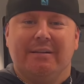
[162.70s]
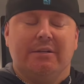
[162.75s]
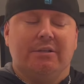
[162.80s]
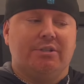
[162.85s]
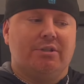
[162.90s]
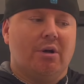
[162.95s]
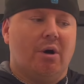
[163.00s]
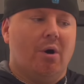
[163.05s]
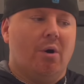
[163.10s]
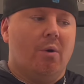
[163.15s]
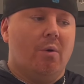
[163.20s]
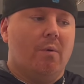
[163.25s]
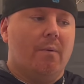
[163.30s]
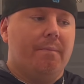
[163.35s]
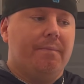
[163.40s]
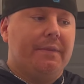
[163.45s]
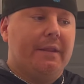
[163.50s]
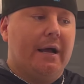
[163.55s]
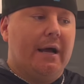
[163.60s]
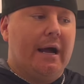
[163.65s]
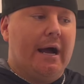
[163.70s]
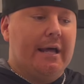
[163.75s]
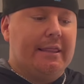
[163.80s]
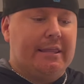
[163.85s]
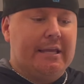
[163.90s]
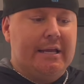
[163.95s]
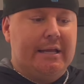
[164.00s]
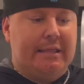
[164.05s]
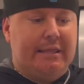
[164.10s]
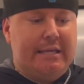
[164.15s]
So I
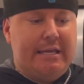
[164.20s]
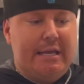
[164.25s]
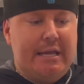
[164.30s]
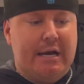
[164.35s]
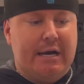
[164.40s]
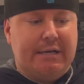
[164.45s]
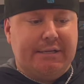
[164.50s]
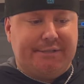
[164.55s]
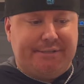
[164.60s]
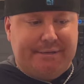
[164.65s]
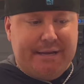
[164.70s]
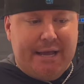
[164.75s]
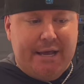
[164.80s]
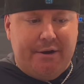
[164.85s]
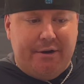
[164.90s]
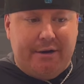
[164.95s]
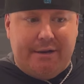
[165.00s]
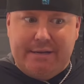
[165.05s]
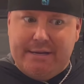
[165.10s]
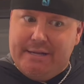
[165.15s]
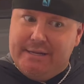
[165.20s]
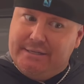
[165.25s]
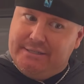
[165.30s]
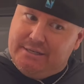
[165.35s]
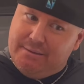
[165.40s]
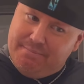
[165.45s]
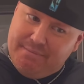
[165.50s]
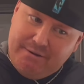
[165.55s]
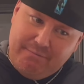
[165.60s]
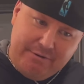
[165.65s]
think the uh, standard needs
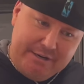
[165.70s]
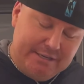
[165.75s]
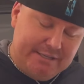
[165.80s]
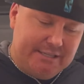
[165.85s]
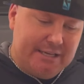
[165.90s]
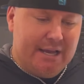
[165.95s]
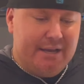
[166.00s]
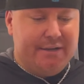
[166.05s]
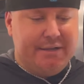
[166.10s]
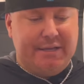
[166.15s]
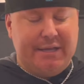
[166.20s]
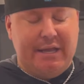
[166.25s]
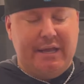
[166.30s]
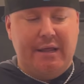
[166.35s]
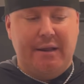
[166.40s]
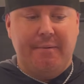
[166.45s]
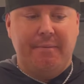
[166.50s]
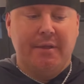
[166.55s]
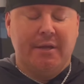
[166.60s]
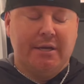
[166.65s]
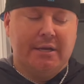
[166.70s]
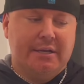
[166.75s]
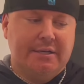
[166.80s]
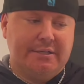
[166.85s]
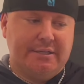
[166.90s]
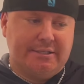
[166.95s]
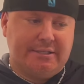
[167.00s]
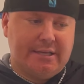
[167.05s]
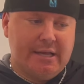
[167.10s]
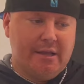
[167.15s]
to be reset again
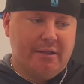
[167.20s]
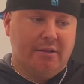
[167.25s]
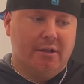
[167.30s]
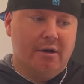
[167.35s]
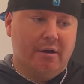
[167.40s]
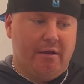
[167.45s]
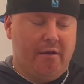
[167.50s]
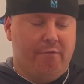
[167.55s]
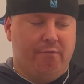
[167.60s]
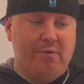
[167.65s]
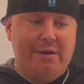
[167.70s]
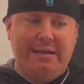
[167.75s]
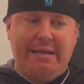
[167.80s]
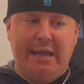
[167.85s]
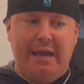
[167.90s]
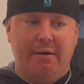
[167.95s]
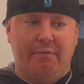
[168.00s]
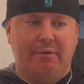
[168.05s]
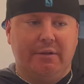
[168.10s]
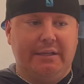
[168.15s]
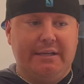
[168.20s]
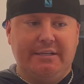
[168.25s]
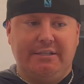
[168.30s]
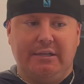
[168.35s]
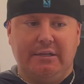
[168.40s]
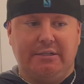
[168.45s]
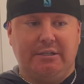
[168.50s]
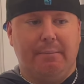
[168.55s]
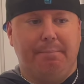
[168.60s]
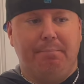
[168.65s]
to say, look, if we can't
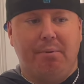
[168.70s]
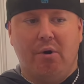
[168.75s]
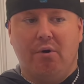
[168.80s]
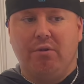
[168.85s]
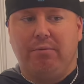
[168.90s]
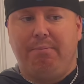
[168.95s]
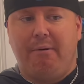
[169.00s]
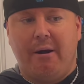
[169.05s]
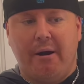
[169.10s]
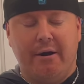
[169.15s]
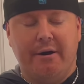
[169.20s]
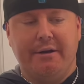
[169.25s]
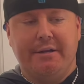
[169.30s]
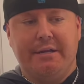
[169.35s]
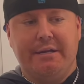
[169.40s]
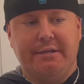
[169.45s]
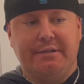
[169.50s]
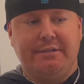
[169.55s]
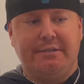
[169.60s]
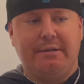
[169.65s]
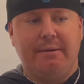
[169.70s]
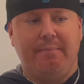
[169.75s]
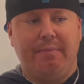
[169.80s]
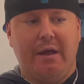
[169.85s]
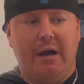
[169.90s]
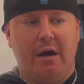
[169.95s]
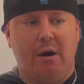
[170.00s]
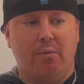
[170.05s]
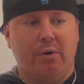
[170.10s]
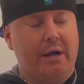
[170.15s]
release it to both parties,
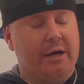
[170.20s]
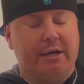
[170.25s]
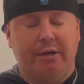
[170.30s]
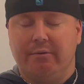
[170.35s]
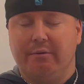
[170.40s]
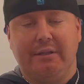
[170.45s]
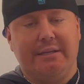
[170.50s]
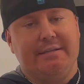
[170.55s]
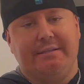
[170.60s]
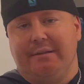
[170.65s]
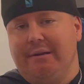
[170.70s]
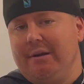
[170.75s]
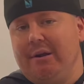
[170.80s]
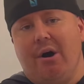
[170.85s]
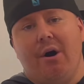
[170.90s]
uh, we're not going to release it at